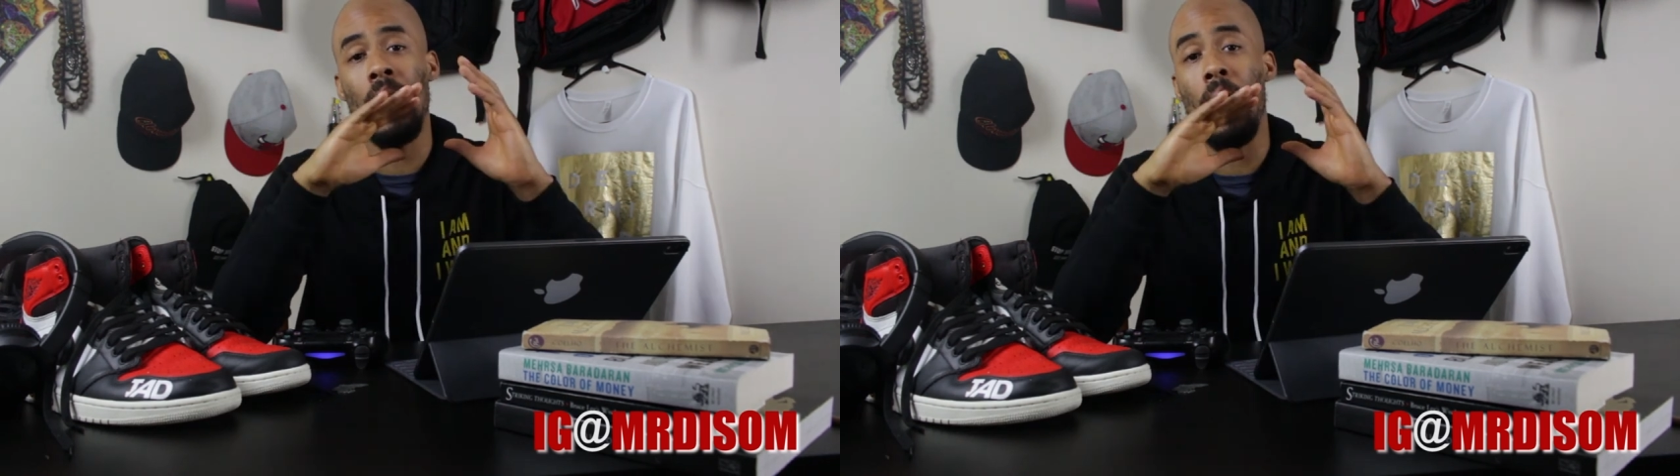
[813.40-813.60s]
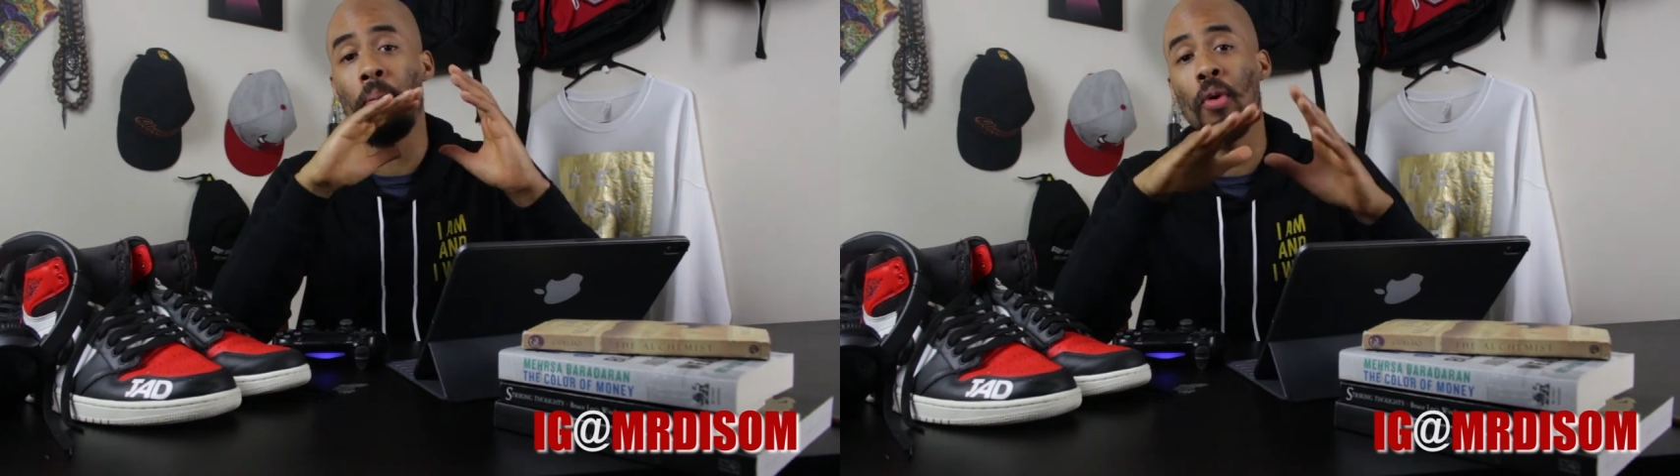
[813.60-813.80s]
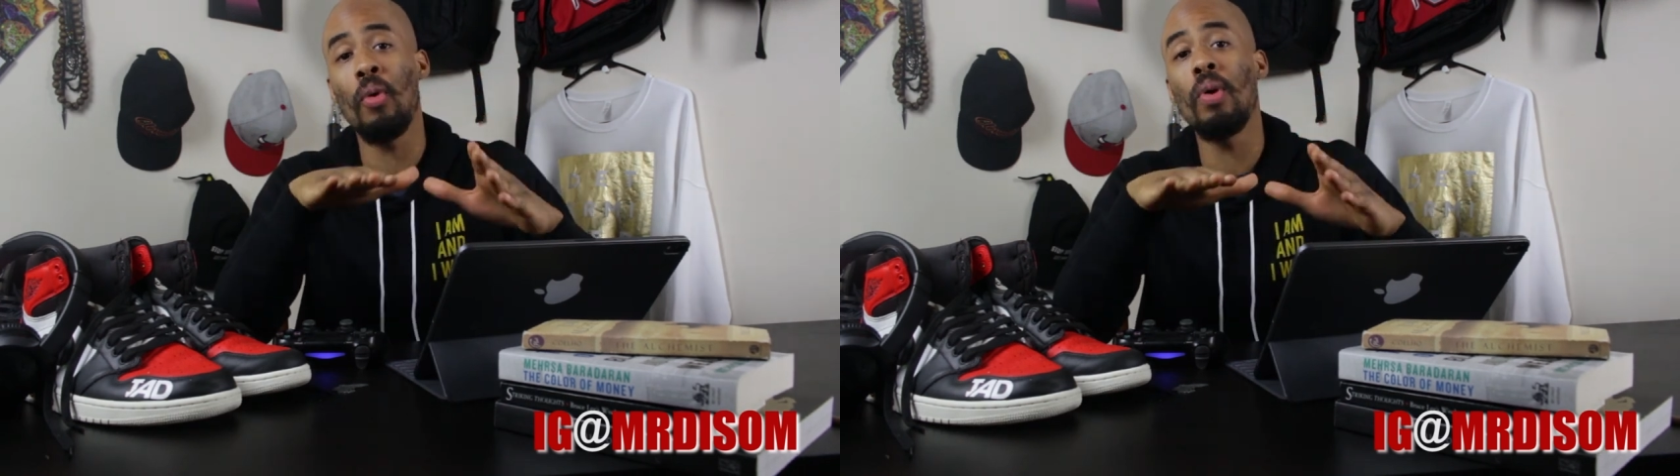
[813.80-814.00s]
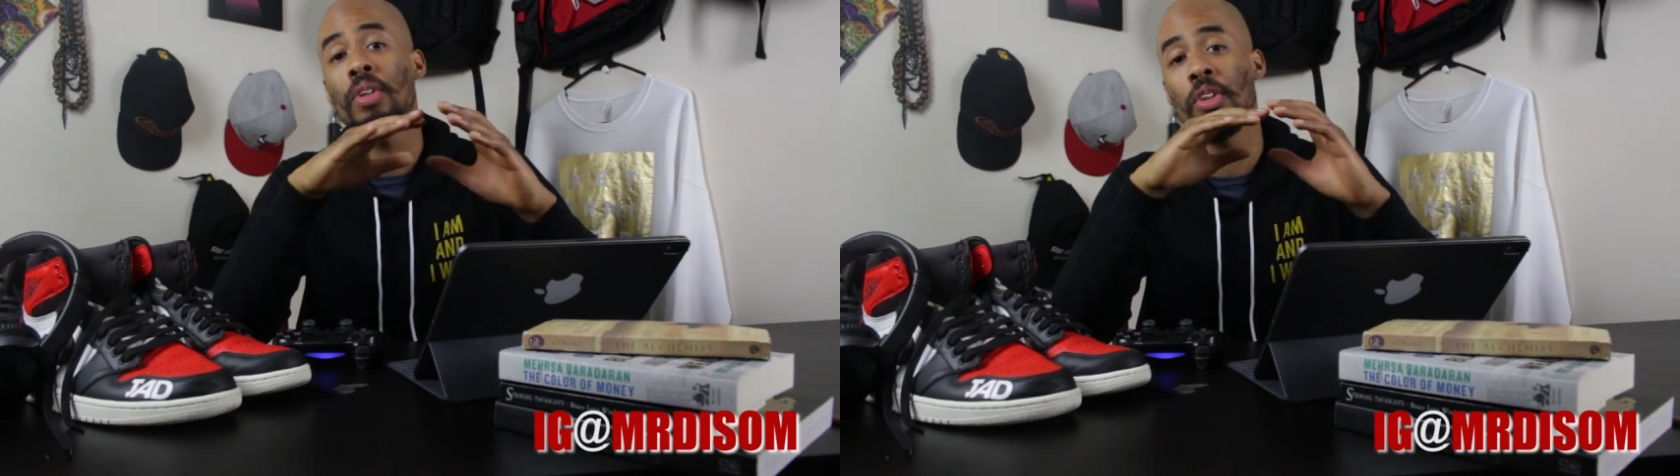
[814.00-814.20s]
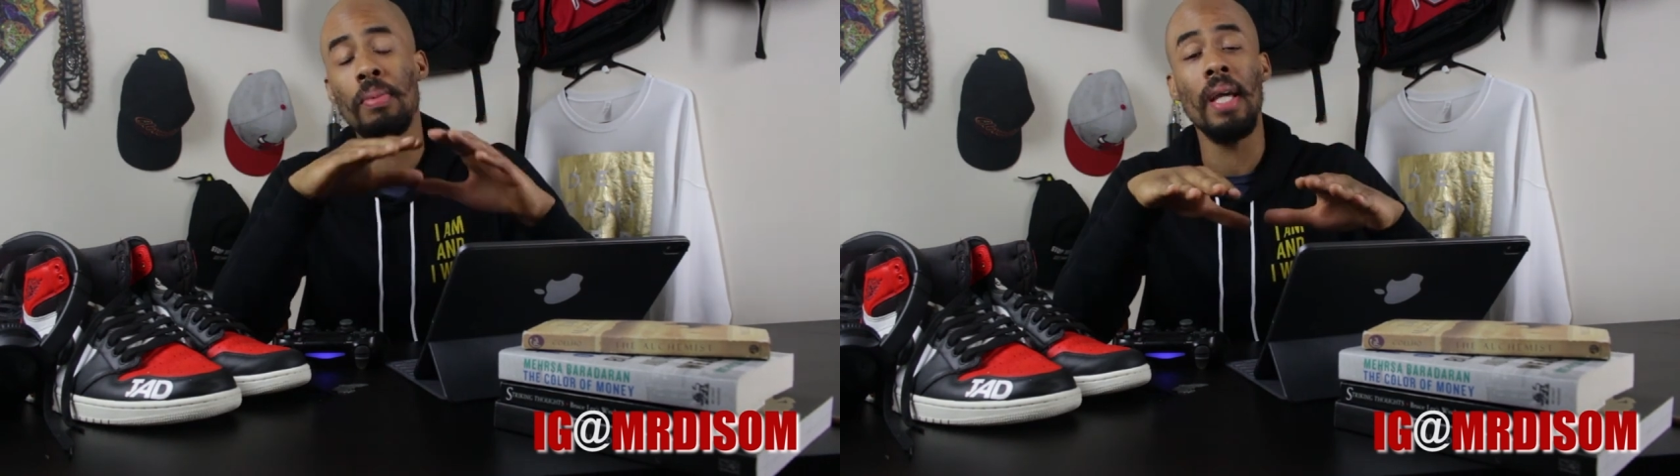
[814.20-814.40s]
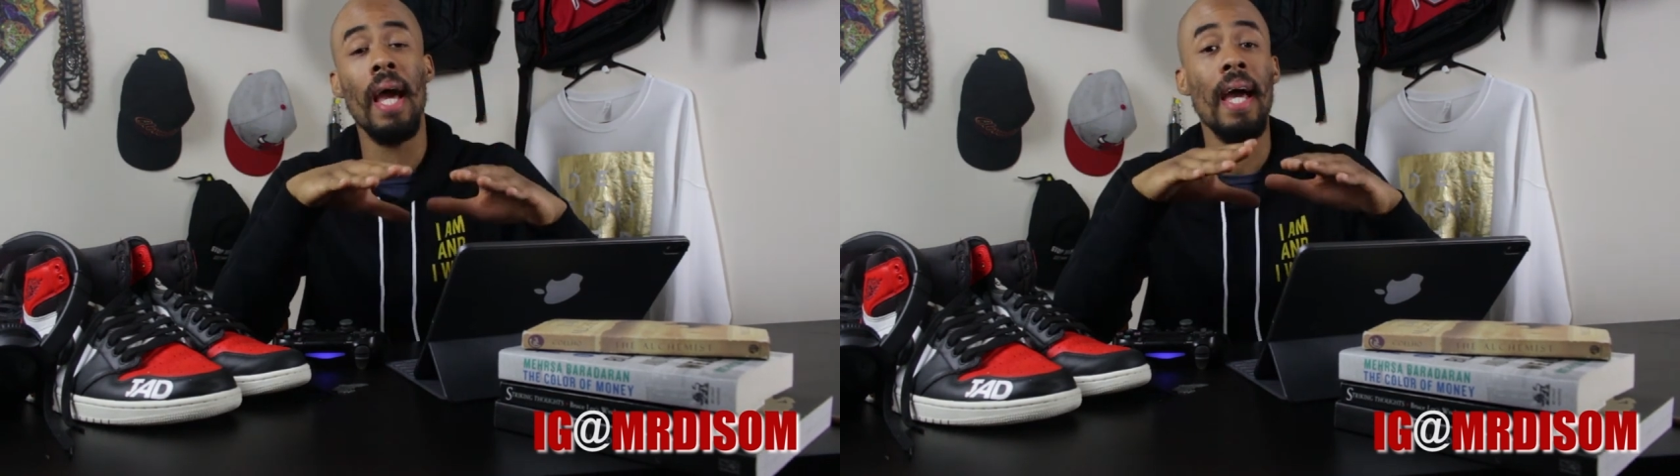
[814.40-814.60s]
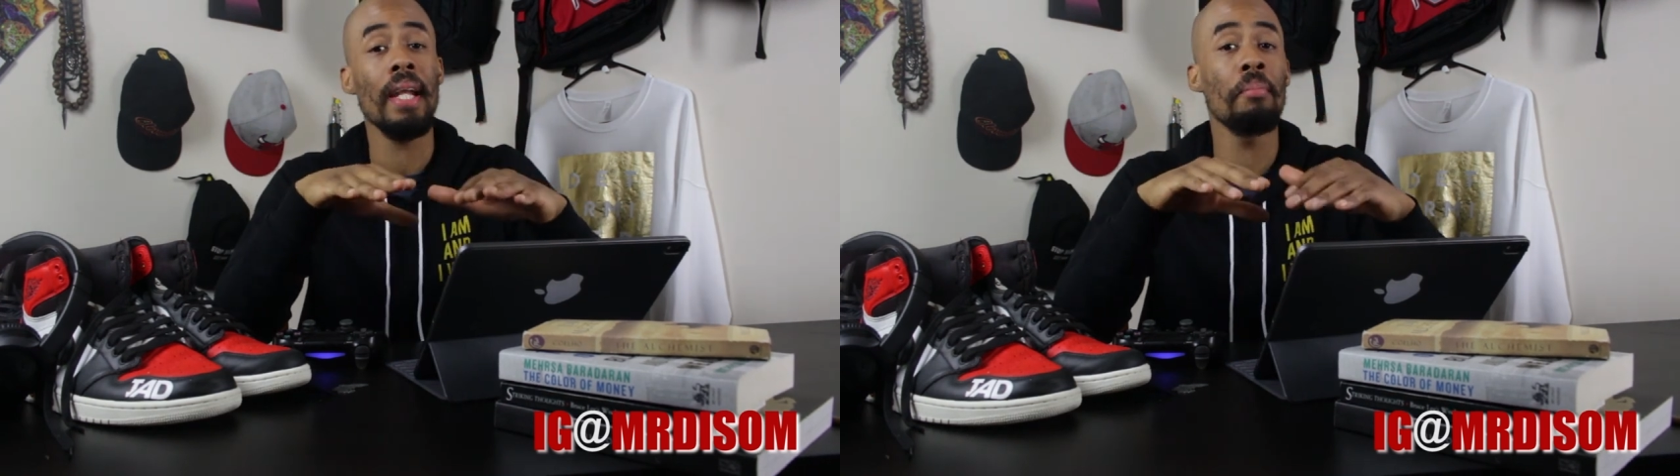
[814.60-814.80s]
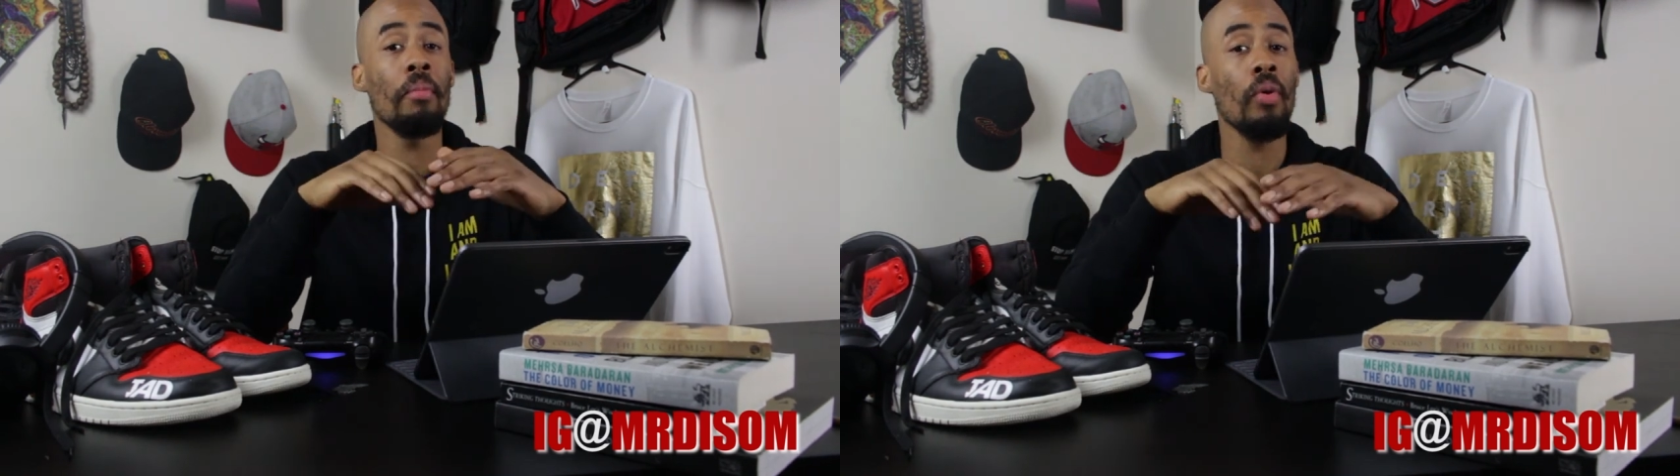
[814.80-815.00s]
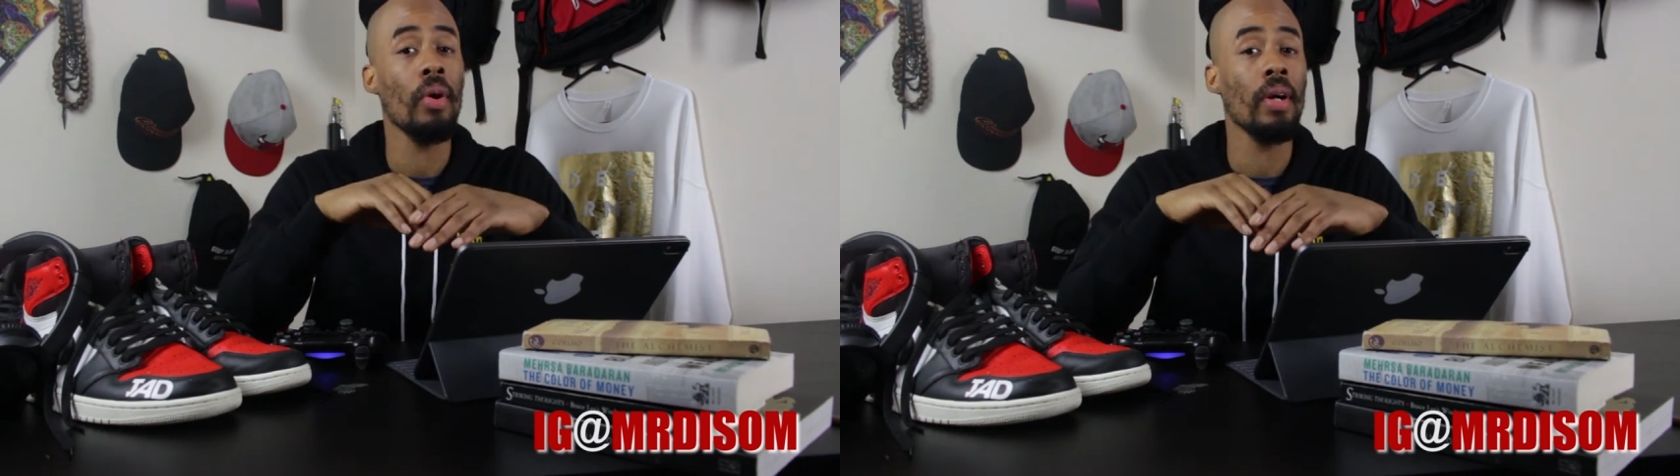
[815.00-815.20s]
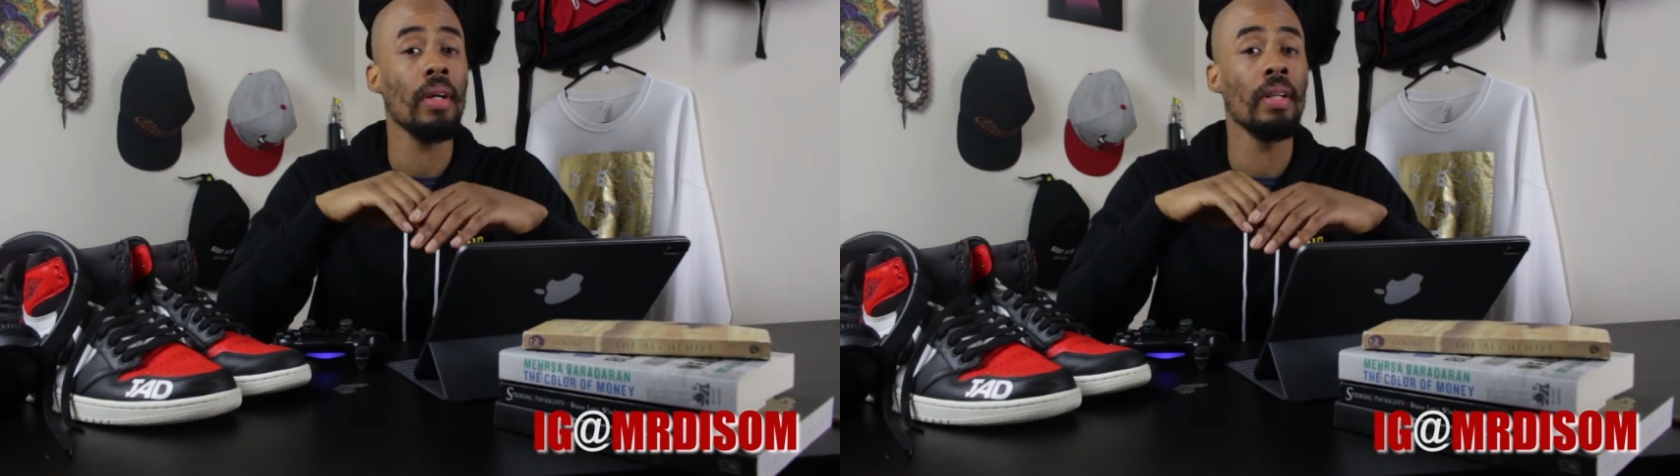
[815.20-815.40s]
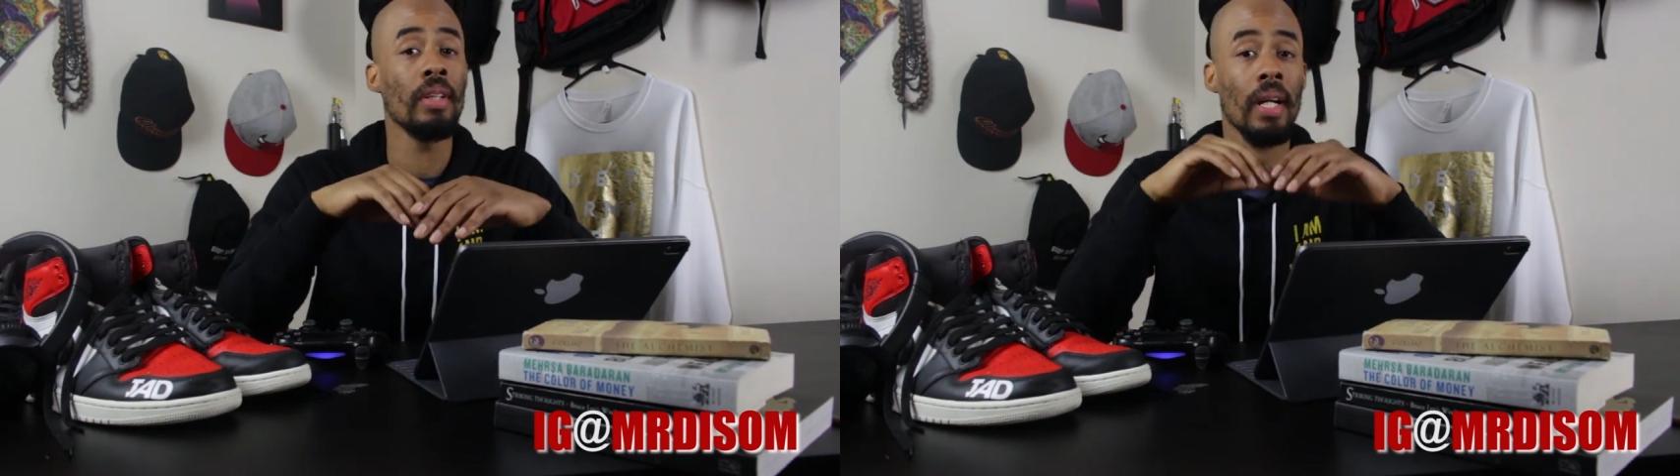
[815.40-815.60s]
I'm going to be adding more